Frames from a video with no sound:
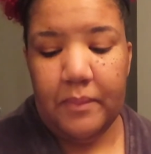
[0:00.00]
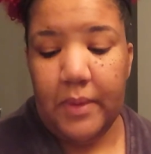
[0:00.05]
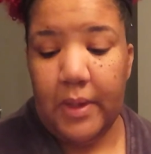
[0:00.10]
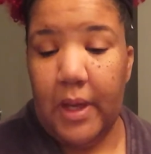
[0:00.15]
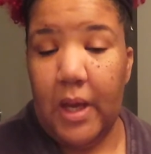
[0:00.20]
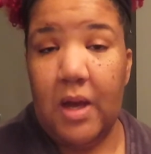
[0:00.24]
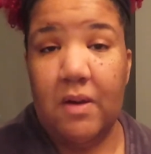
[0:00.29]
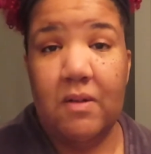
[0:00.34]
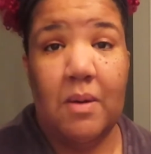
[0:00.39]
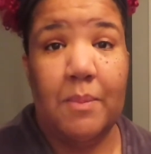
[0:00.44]

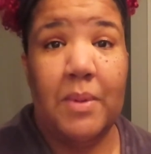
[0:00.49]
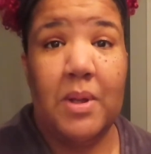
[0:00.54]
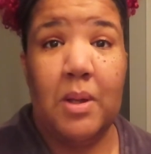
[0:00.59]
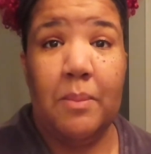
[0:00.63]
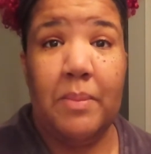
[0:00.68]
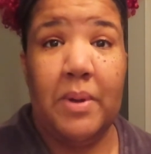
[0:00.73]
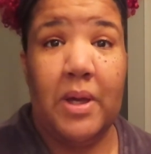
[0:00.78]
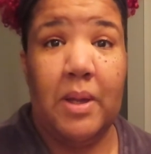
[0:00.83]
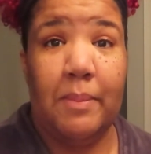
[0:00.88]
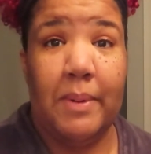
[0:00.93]
If I'm in
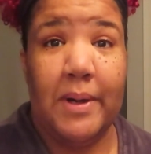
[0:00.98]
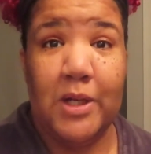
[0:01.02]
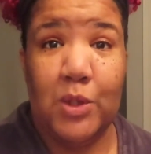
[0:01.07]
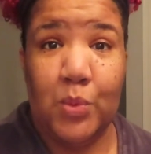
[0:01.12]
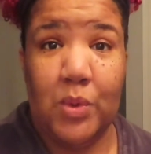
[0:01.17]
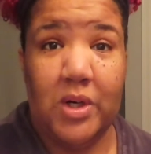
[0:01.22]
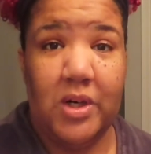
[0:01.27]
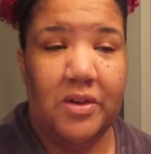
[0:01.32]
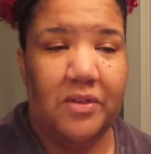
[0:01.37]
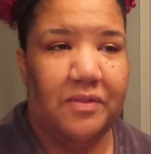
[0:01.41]
bed by
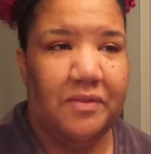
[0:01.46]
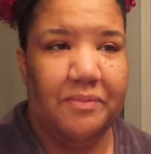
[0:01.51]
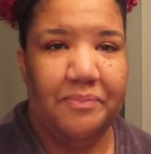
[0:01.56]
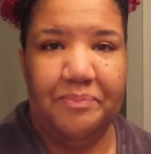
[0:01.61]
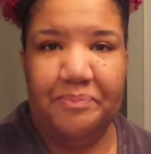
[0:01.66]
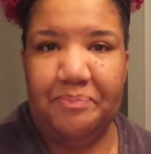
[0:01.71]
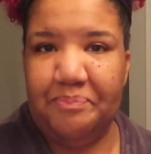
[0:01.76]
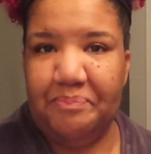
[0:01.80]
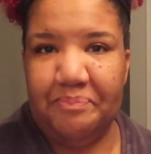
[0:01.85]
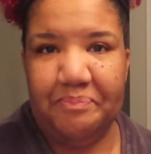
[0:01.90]
12,
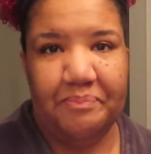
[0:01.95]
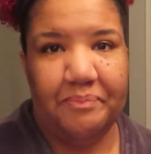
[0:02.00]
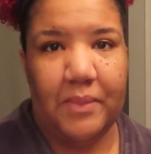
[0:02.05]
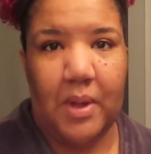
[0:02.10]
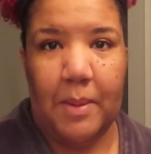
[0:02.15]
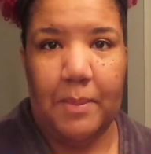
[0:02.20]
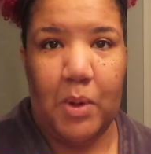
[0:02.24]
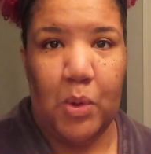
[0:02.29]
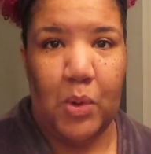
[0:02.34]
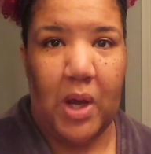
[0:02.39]

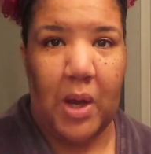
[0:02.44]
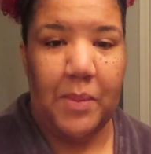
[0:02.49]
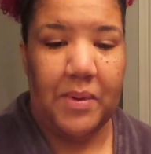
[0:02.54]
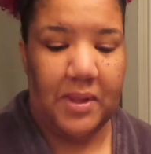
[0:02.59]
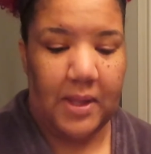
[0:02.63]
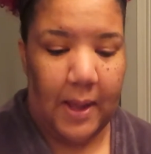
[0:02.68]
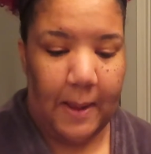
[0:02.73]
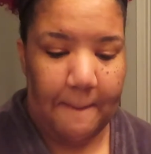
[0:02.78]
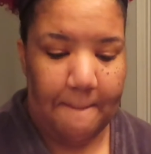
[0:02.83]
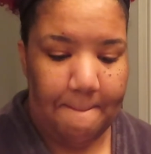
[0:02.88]
I'm okay with
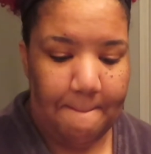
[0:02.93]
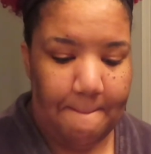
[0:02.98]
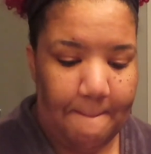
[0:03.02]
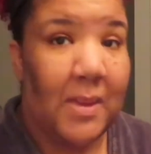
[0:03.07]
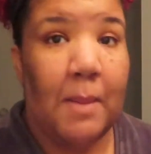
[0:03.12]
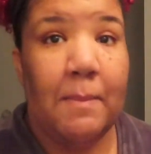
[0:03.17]
that.